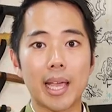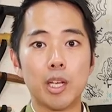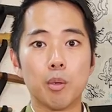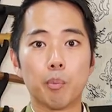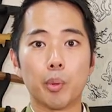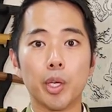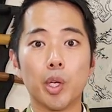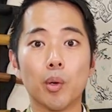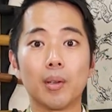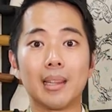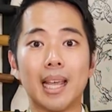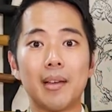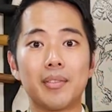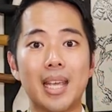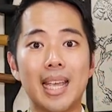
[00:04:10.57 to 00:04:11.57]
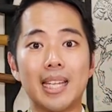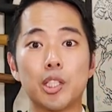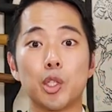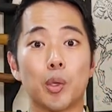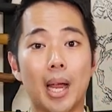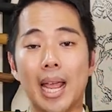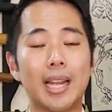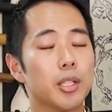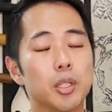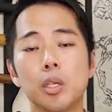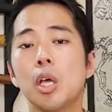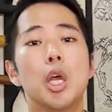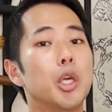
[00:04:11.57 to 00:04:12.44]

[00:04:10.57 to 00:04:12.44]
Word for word: and you bring your left hand to your handle,